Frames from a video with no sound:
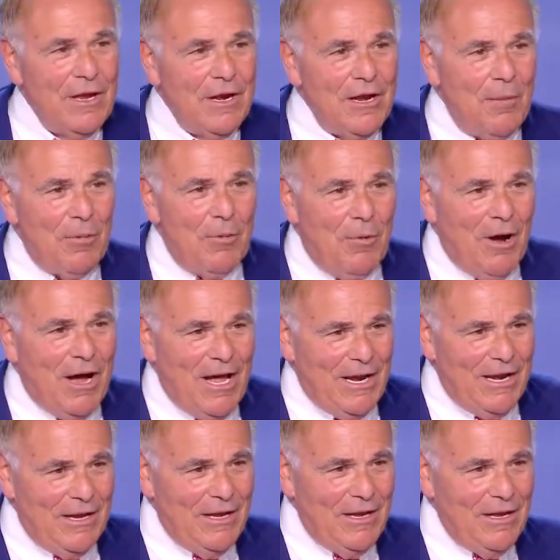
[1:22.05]
Number
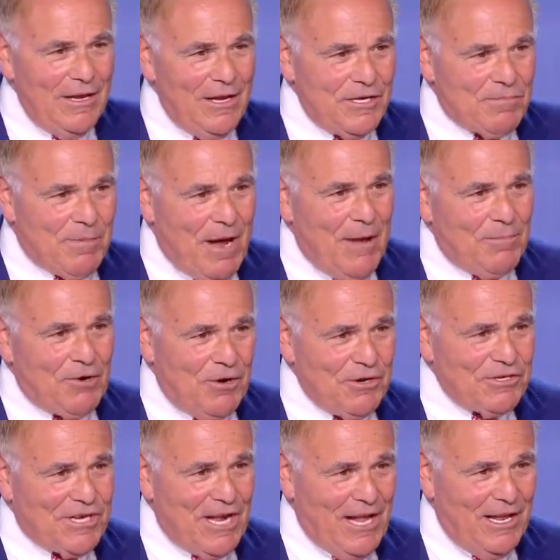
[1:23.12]
one is Bob
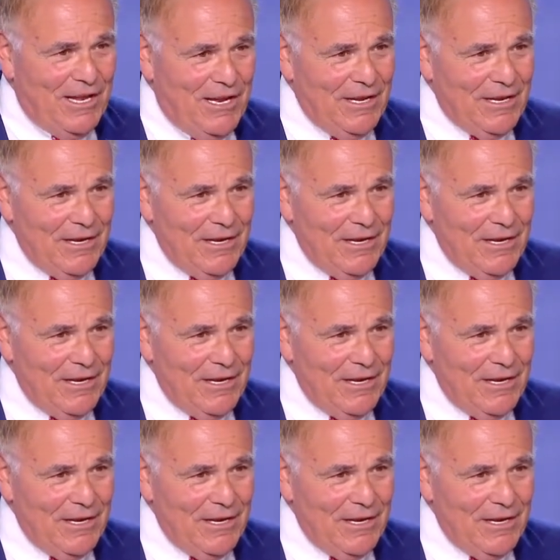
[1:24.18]
Torselli.